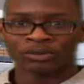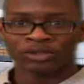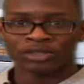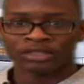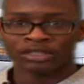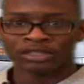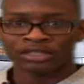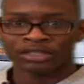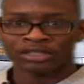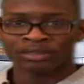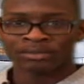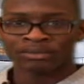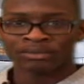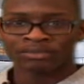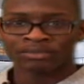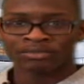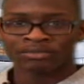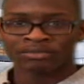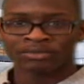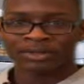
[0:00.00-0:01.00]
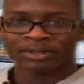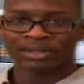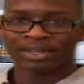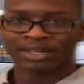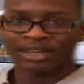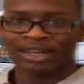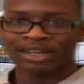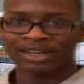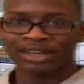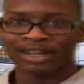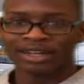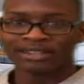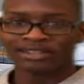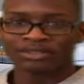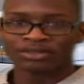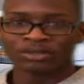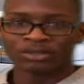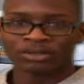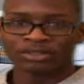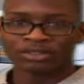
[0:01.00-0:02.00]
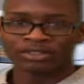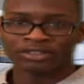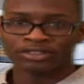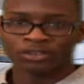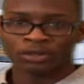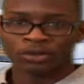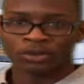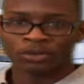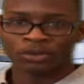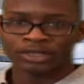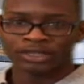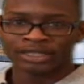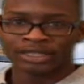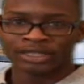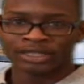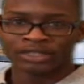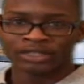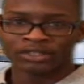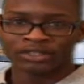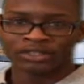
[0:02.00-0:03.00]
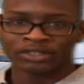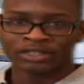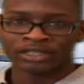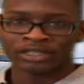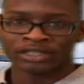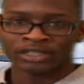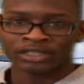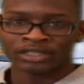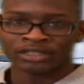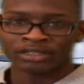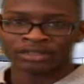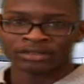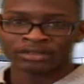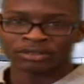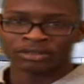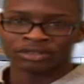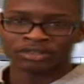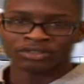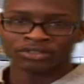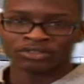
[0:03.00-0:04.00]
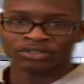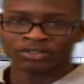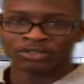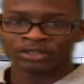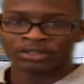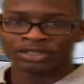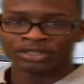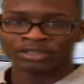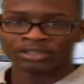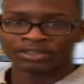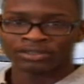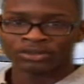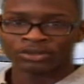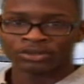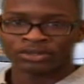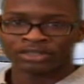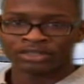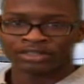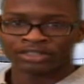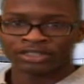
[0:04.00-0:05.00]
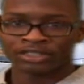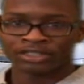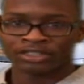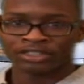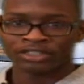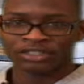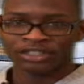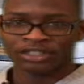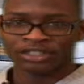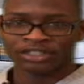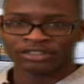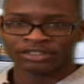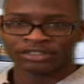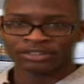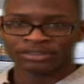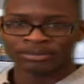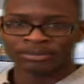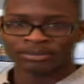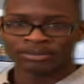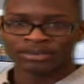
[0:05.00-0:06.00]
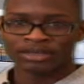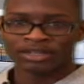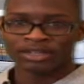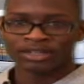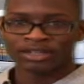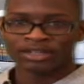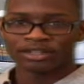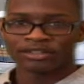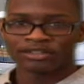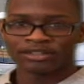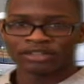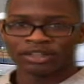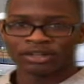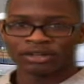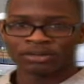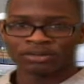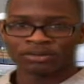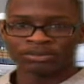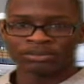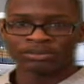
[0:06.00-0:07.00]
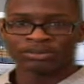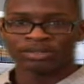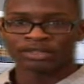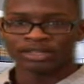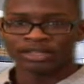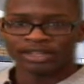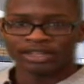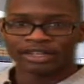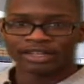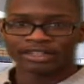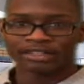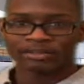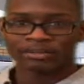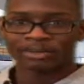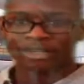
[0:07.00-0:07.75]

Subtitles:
working. A lot of high schoolers start working during their juniors or senior years. So, it's